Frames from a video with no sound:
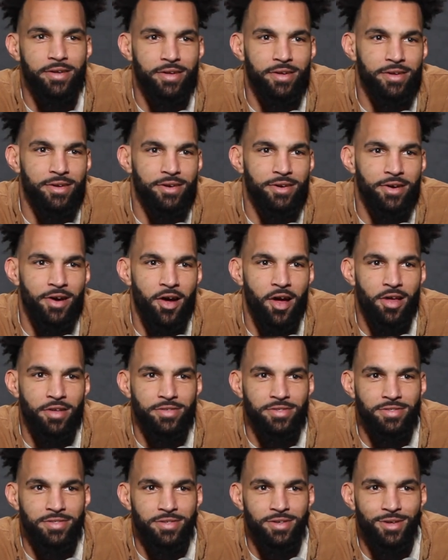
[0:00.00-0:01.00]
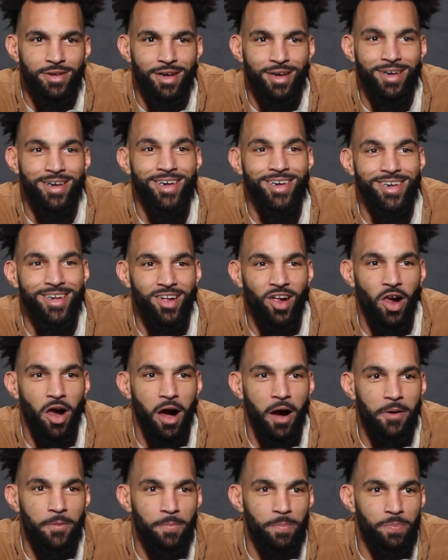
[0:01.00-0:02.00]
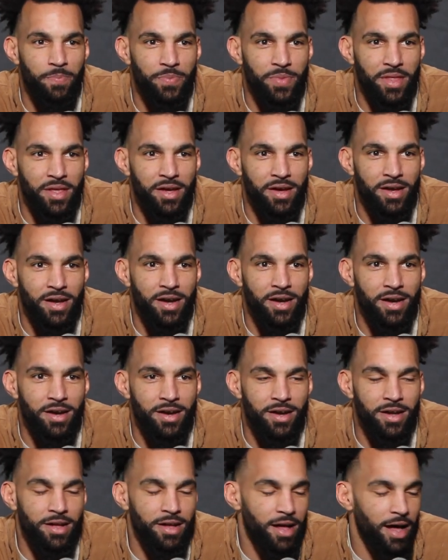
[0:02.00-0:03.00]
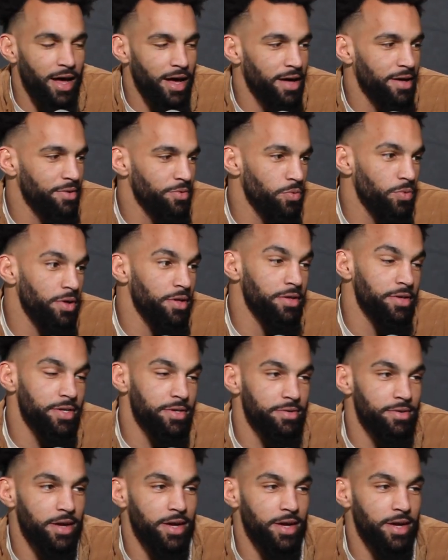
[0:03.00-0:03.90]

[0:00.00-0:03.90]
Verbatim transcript: So the question is, what's the better bear? Well, and.